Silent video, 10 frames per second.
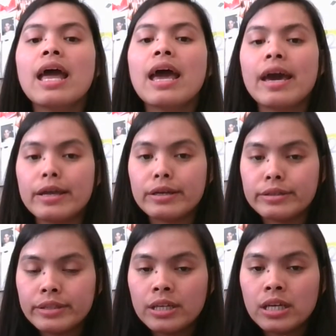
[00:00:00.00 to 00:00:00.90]
And
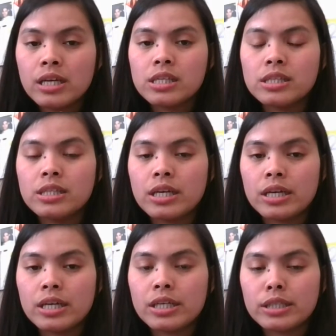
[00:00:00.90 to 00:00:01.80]

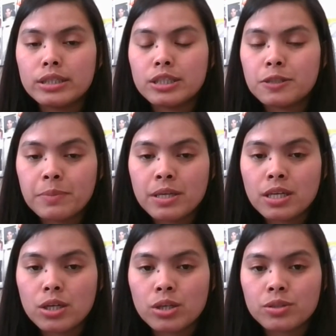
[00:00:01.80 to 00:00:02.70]
the in
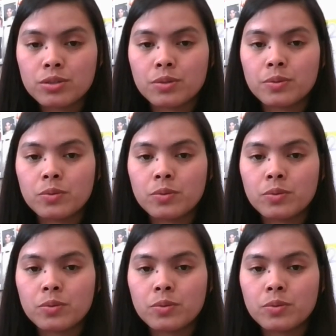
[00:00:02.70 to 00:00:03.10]
speaking also,